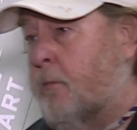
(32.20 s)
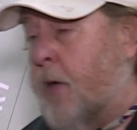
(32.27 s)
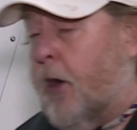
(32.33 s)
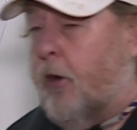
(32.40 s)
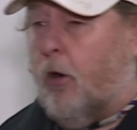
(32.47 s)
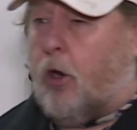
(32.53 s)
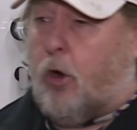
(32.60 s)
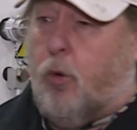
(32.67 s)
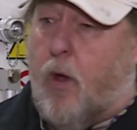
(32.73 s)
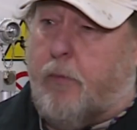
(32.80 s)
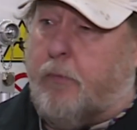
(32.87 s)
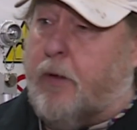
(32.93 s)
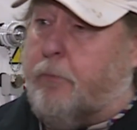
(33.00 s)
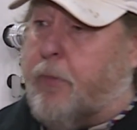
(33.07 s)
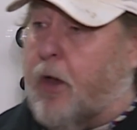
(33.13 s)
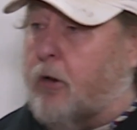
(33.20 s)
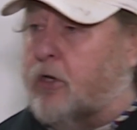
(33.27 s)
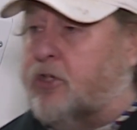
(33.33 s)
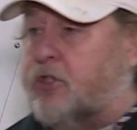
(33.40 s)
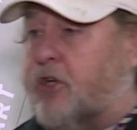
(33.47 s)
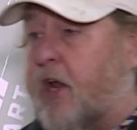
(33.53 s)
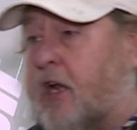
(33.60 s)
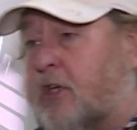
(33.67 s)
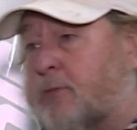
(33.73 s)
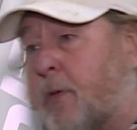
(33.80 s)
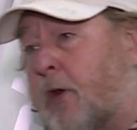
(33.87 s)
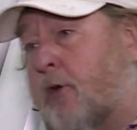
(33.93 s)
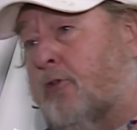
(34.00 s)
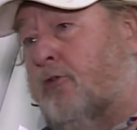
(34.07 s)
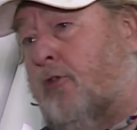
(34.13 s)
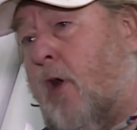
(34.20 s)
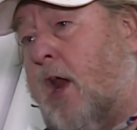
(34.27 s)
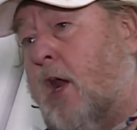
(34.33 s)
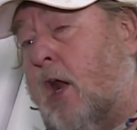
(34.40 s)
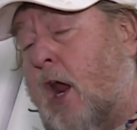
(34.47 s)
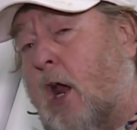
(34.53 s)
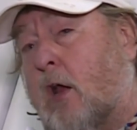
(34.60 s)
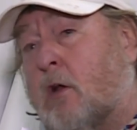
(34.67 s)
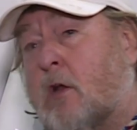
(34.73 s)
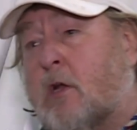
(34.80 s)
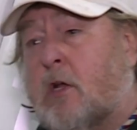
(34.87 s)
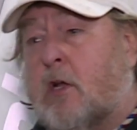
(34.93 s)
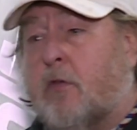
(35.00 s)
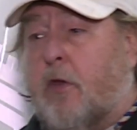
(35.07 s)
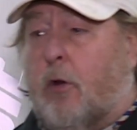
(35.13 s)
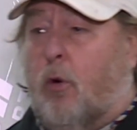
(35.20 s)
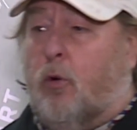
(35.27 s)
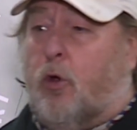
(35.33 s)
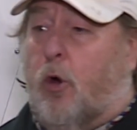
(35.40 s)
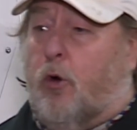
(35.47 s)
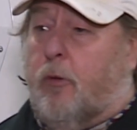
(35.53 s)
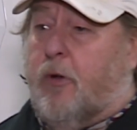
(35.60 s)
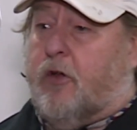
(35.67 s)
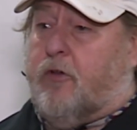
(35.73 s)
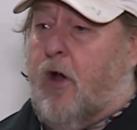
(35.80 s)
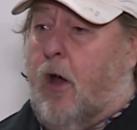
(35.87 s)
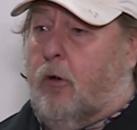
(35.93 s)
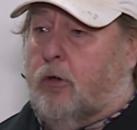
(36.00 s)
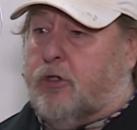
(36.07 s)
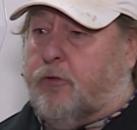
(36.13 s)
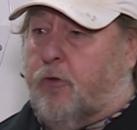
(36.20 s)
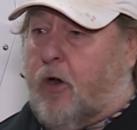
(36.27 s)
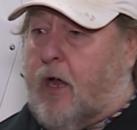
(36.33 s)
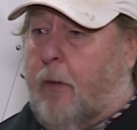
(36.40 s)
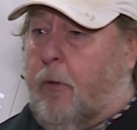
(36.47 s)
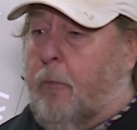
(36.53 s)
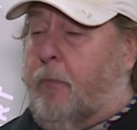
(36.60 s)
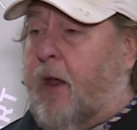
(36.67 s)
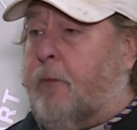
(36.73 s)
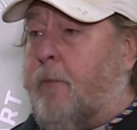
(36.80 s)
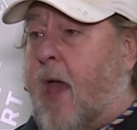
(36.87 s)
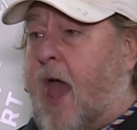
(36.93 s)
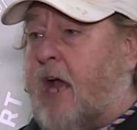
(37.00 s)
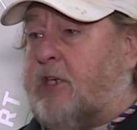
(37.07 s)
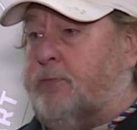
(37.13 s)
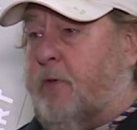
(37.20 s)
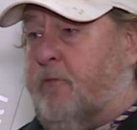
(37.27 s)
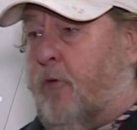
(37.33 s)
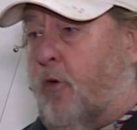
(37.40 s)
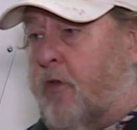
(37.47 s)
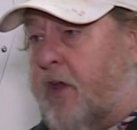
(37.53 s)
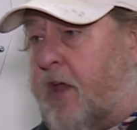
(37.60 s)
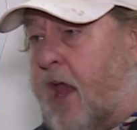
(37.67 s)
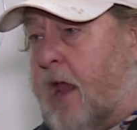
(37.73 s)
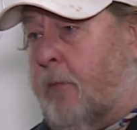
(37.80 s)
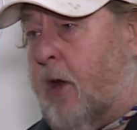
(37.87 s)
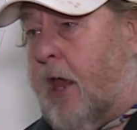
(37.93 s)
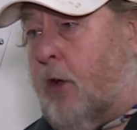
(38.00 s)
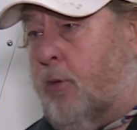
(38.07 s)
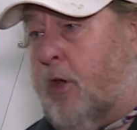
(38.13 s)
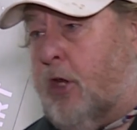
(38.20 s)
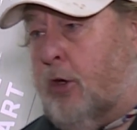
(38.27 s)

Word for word: Better equipment, better sticks, better training. They don't go to McDonald's for a couple Big Macs before the game like we